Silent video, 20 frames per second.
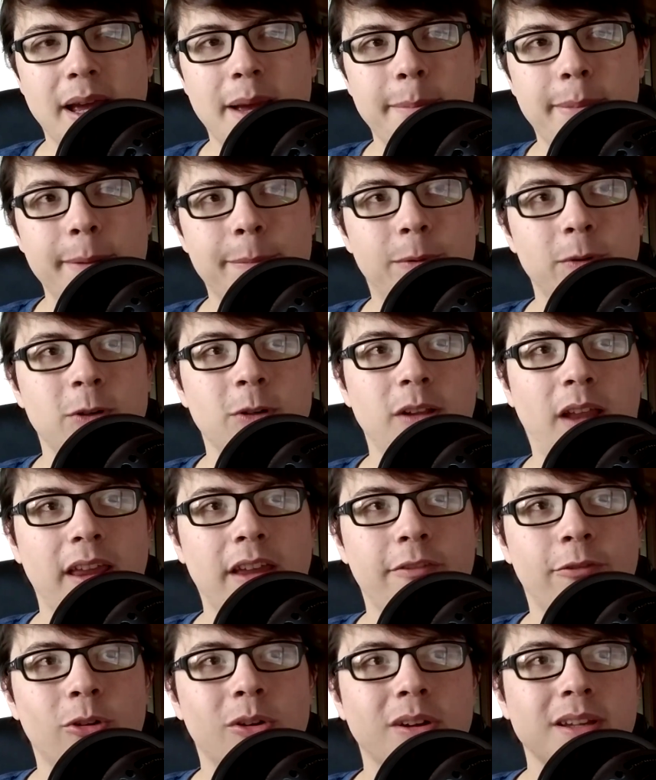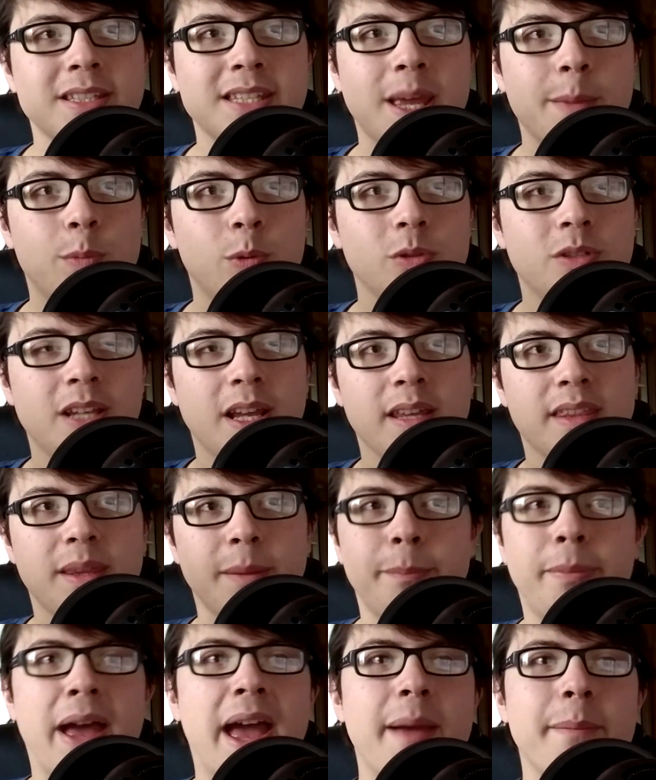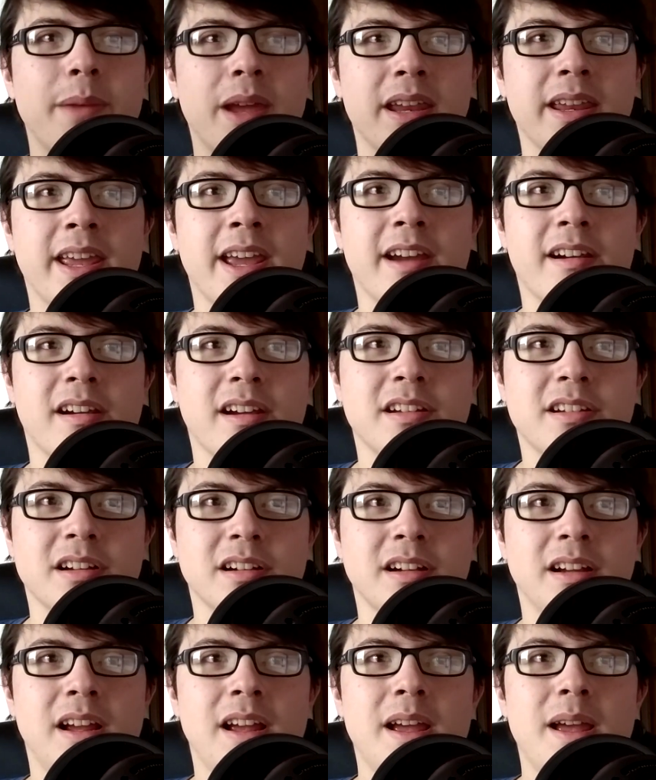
People who, like, for example, take the Batman character,